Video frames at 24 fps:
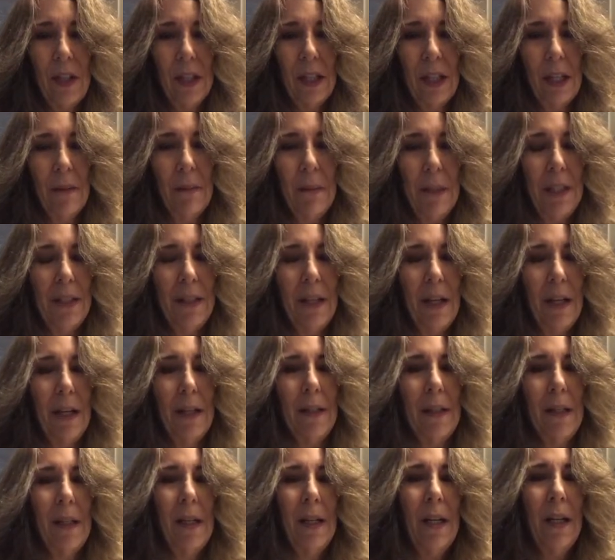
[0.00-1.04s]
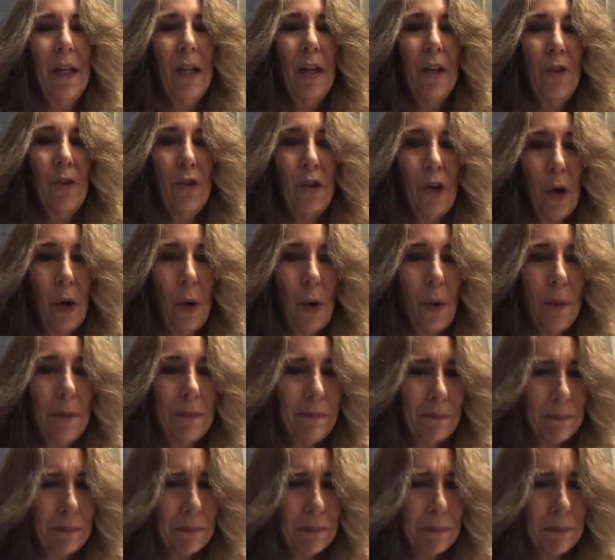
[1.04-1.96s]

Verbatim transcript: it can be done. So